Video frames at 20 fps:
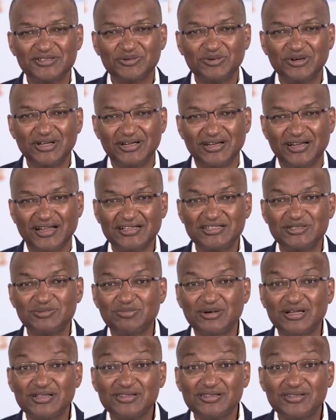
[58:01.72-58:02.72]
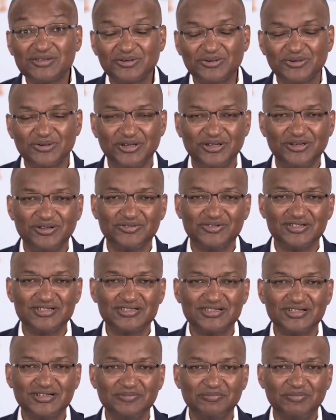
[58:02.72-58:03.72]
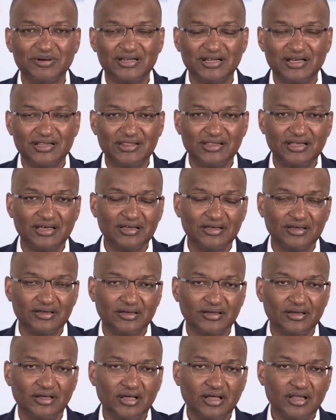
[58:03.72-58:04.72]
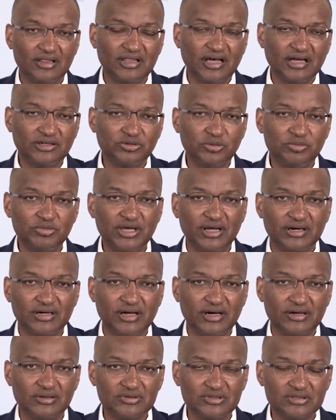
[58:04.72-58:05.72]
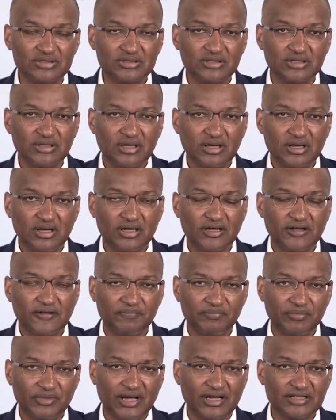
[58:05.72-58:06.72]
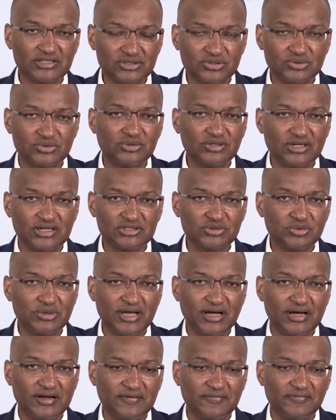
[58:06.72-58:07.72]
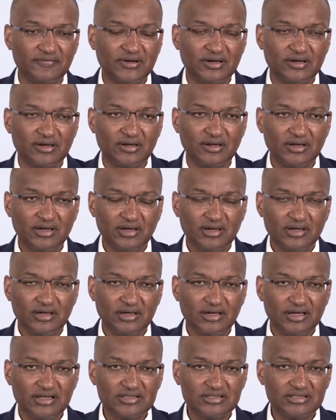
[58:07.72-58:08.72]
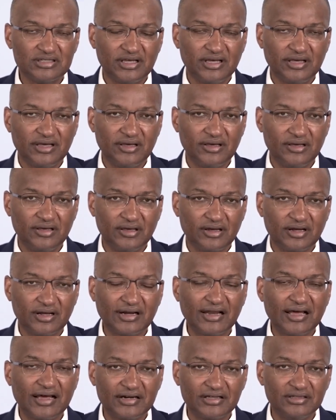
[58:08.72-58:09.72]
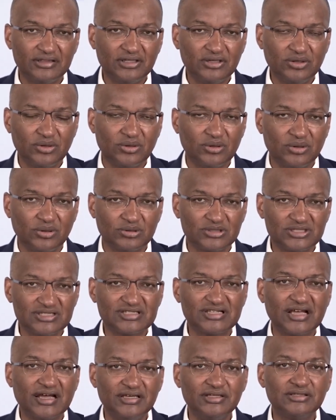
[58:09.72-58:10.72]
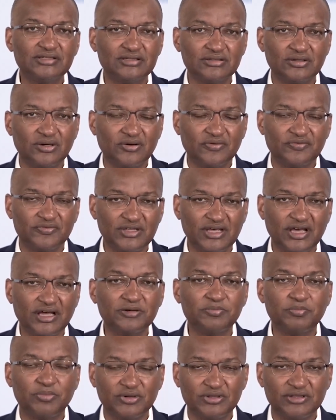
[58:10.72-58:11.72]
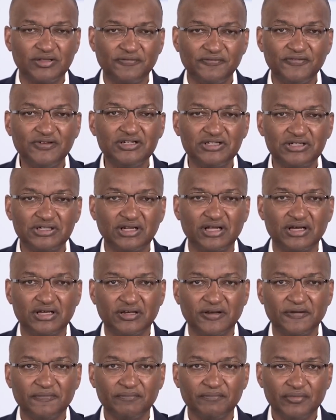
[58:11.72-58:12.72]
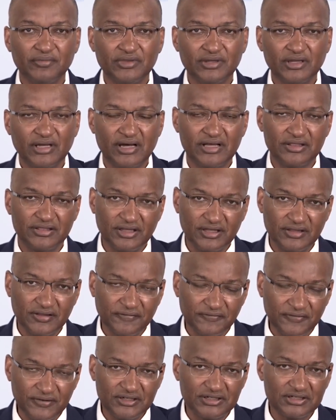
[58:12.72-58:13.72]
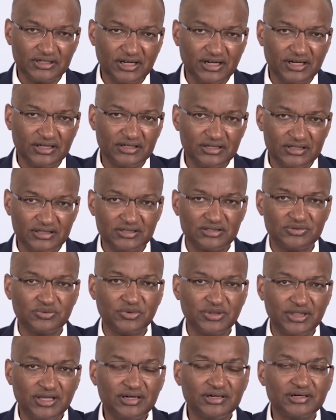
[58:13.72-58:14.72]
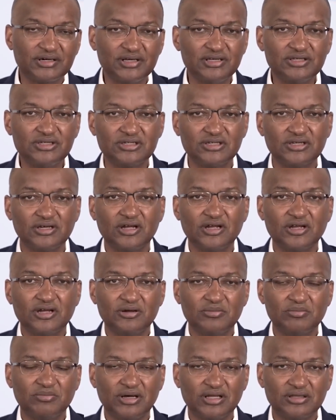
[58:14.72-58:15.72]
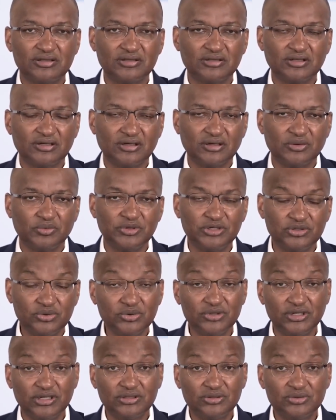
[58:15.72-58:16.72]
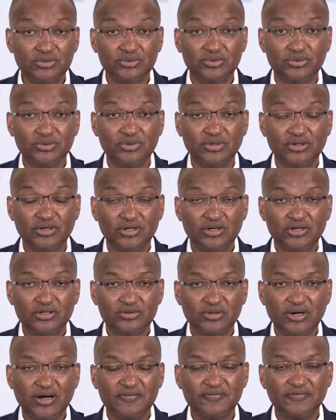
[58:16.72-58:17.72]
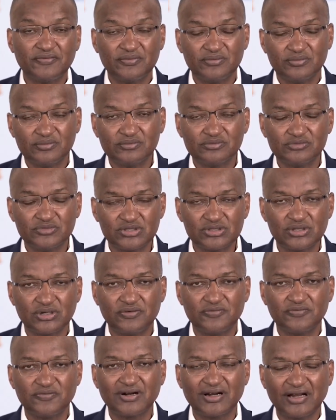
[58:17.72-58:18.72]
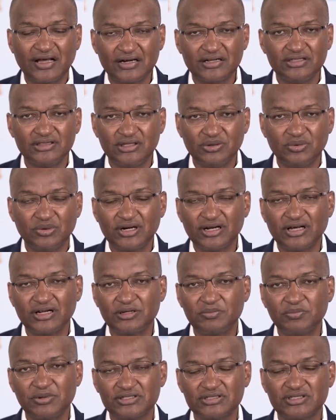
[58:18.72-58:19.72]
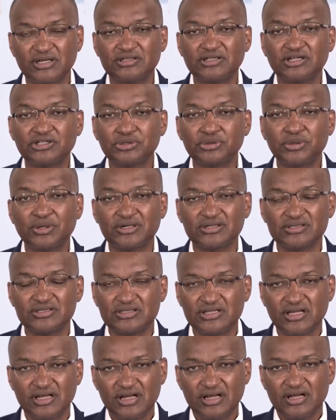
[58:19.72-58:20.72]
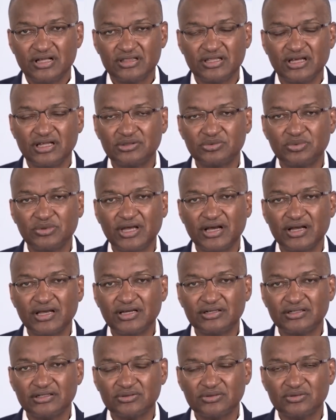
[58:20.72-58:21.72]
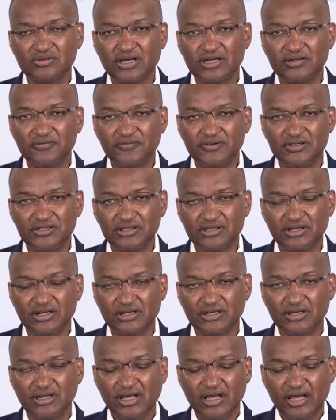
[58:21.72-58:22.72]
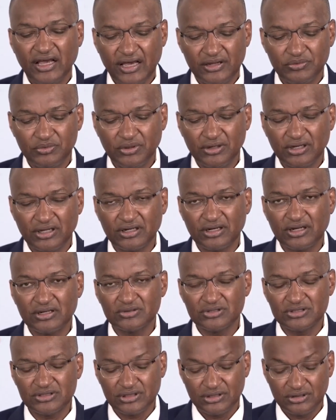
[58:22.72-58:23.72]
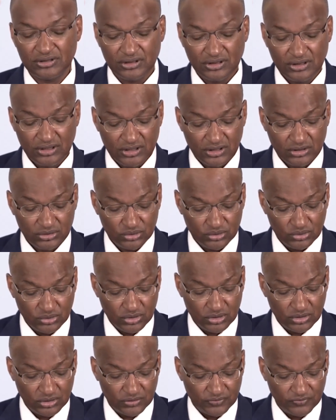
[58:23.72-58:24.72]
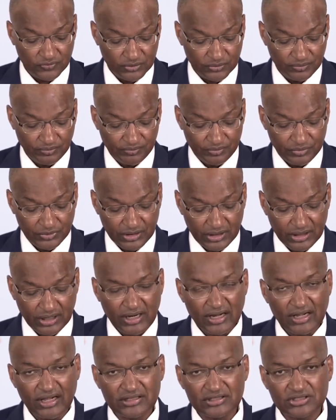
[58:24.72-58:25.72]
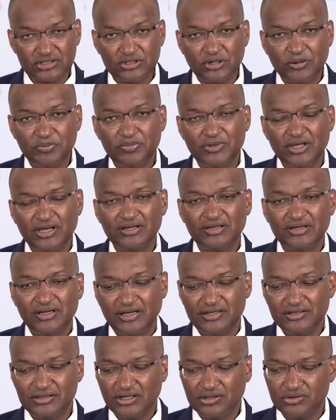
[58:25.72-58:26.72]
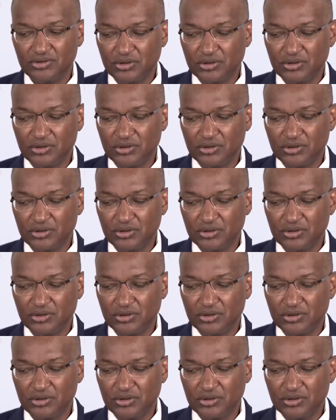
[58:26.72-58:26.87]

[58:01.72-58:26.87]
when, next month or any of these things, but I think that will be announced as soon as we have, let's say, clarity or sight of the end point, the finish line. I think the finish line is within reach, but we do need to have sort of clarity, 100% assurance that we are getting to that finish line, and we'll announce it to all of you. I'll stop there and take your